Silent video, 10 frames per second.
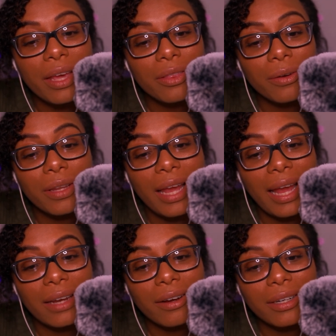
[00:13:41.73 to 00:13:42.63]
through the
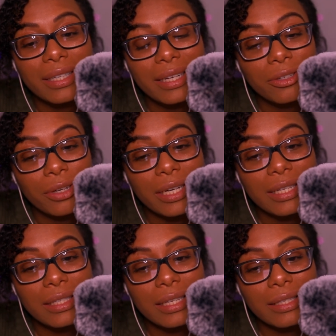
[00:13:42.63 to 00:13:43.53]
Antarctic Treaty
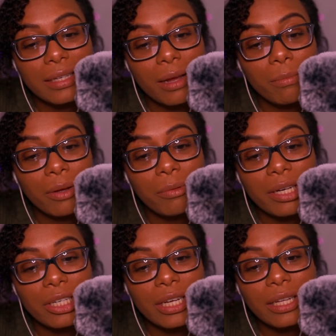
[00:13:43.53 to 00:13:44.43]
System,
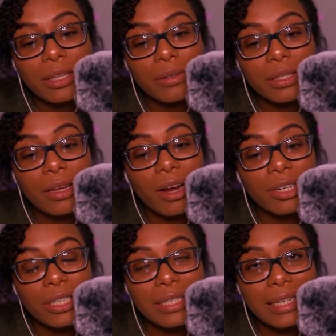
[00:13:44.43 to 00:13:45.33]
which includes
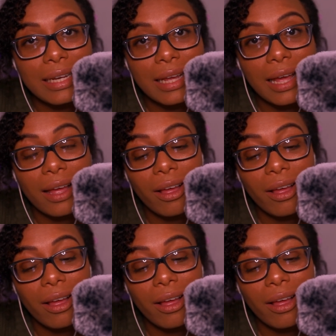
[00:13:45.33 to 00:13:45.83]
Argentina,